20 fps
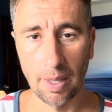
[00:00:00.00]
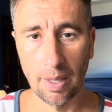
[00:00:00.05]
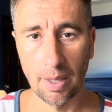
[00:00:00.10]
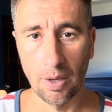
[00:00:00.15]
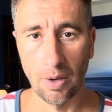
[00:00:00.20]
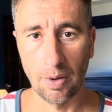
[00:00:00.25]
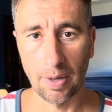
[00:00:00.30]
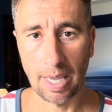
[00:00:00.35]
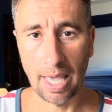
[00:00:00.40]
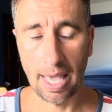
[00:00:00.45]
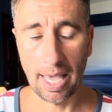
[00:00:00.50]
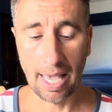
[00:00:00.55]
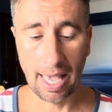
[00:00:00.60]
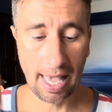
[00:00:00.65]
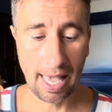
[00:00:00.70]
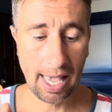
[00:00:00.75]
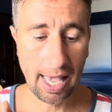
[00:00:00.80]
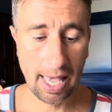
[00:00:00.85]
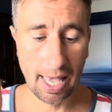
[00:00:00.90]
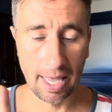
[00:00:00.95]
Okay,
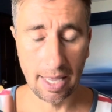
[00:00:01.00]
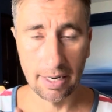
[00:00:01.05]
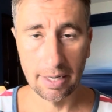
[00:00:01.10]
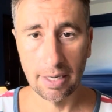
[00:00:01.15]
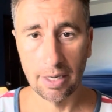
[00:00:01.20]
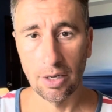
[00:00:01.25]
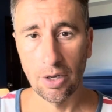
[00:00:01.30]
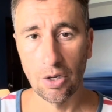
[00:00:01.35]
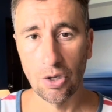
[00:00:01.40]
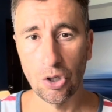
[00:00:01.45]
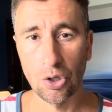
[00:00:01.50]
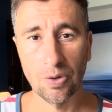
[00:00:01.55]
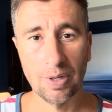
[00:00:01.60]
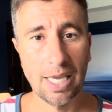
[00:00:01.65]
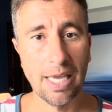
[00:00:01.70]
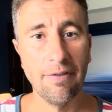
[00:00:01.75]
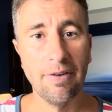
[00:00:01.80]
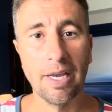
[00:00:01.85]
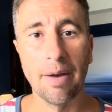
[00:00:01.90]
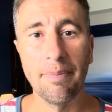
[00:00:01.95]
and you're
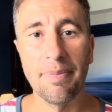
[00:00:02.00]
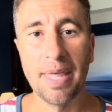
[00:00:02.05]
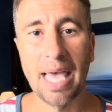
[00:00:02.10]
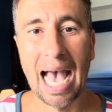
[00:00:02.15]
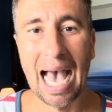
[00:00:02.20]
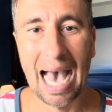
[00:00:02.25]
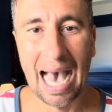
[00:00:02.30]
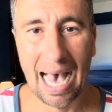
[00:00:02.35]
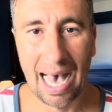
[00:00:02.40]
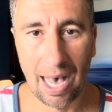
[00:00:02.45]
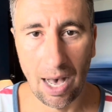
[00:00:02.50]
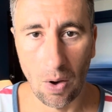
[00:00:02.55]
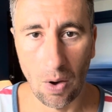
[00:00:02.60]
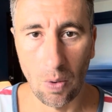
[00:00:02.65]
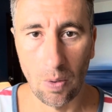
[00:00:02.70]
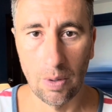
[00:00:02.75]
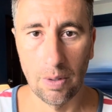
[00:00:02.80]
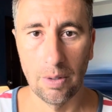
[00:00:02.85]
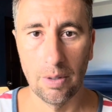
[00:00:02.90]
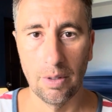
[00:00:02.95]
giving up the
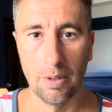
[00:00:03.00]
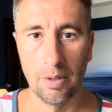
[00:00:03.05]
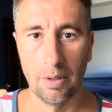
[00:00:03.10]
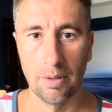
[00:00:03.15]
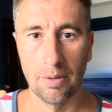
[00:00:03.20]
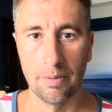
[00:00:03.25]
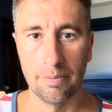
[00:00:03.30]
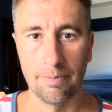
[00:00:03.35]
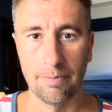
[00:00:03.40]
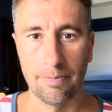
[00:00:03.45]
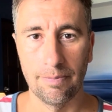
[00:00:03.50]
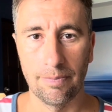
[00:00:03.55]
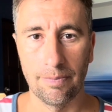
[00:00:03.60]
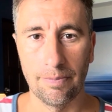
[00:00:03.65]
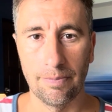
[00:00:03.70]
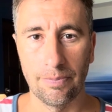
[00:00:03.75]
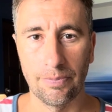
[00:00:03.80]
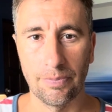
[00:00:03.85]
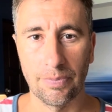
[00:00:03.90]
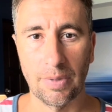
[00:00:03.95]
how.
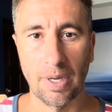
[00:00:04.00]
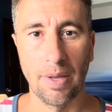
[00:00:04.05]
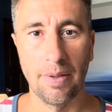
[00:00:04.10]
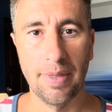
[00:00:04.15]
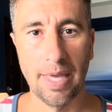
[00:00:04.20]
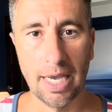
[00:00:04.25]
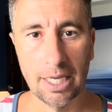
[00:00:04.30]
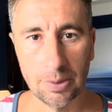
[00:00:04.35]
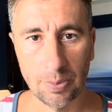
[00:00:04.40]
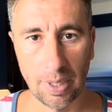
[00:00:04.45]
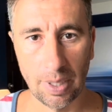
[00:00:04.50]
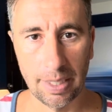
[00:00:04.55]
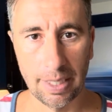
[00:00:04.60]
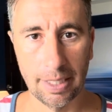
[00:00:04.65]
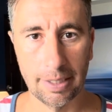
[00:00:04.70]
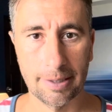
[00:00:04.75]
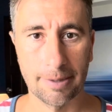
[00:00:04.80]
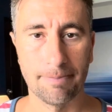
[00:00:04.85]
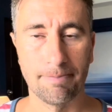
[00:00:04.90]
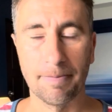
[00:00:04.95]
That's what it
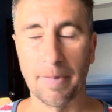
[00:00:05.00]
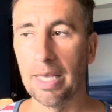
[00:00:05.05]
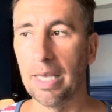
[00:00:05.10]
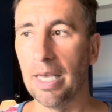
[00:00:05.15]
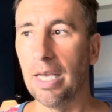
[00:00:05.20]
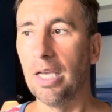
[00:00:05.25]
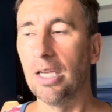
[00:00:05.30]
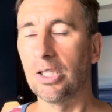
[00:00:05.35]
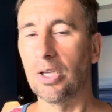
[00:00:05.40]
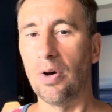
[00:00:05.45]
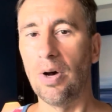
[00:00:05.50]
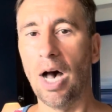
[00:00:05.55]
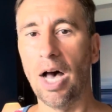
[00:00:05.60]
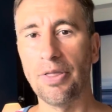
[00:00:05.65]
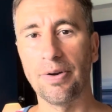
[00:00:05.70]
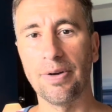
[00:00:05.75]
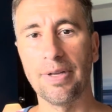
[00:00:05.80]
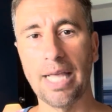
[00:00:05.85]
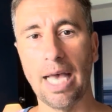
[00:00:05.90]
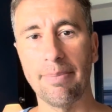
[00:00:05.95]
is. So
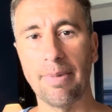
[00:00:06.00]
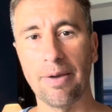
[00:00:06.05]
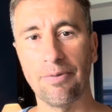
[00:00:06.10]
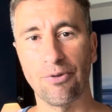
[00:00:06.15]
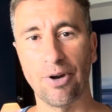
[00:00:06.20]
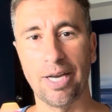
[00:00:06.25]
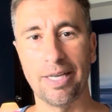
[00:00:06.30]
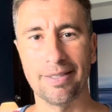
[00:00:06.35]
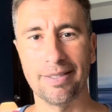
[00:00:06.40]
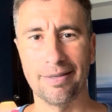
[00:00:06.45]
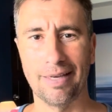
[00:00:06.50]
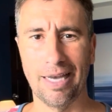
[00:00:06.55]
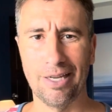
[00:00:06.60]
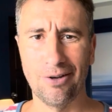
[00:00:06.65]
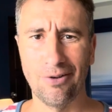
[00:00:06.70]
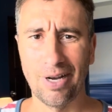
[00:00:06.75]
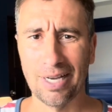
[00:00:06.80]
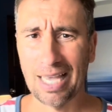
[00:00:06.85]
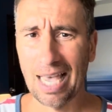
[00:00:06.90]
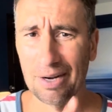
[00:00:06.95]
other than that, my friends, I
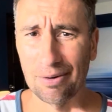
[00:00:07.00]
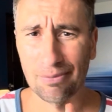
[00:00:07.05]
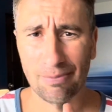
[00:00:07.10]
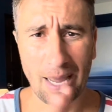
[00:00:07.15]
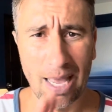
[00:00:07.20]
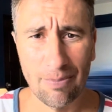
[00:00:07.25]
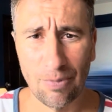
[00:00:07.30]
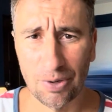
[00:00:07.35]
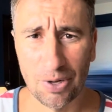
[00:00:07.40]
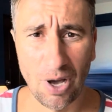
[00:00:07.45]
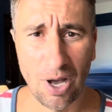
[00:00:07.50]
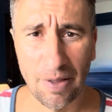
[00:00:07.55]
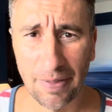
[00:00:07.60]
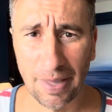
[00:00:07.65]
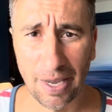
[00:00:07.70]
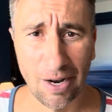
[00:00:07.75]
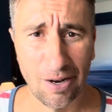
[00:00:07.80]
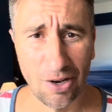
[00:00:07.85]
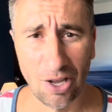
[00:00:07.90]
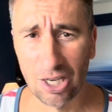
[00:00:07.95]
know I kind of rambled on
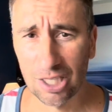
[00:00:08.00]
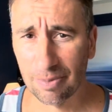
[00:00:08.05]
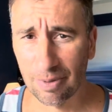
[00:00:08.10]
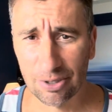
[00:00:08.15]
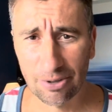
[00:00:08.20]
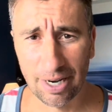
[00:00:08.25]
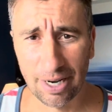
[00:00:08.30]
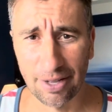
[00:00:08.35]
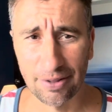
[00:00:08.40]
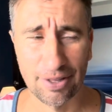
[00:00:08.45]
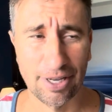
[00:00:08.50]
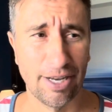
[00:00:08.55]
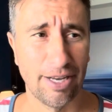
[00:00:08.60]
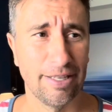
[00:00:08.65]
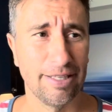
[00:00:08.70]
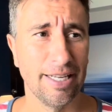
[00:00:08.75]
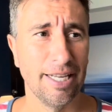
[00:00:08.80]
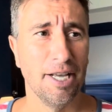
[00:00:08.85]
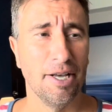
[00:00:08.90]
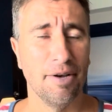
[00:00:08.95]
there, lost my train of
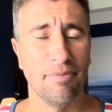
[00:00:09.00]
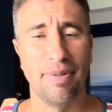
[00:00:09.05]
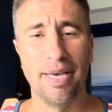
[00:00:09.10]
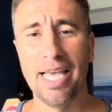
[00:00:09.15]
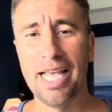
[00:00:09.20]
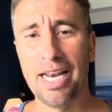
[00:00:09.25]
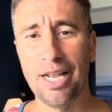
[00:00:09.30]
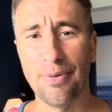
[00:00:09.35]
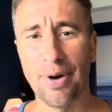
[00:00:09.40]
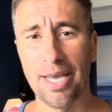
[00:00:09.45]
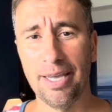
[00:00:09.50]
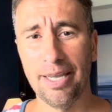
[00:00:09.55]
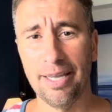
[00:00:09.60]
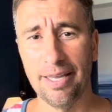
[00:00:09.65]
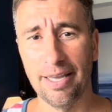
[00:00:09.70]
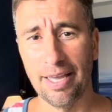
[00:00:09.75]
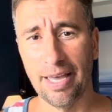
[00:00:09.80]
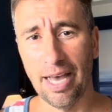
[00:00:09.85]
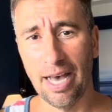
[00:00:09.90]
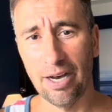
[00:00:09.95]
thought, but anyway,
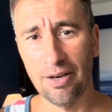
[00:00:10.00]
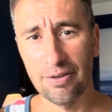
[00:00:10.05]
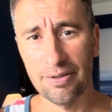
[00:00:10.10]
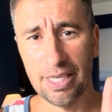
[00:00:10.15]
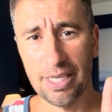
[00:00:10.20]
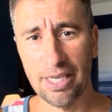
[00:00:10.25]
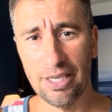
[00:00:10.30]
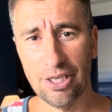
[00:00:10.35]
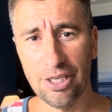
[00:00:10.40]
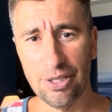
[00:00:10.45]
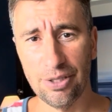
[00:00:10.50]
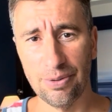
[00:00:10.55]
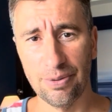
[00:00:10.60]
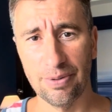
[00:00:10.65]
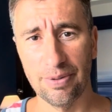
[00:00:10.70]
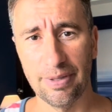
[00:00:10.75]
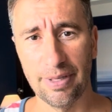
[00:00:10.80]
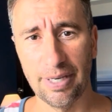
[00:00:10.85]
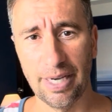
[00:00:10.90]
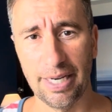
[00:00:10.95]
I'll see you
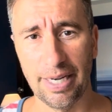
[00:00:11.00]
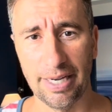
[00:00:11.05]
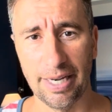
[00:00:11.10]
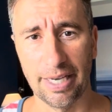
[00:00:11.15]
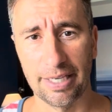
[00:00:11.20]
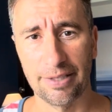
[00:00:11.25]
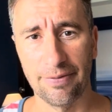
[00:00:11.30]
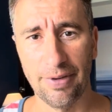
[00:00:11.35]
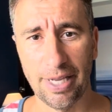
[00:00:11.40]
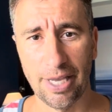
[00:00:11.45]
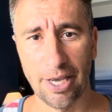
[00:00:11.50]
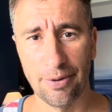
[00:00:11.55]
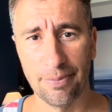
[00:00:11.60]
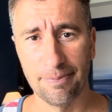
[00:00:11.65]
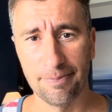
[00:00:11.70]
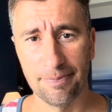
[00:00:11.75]
in the next video.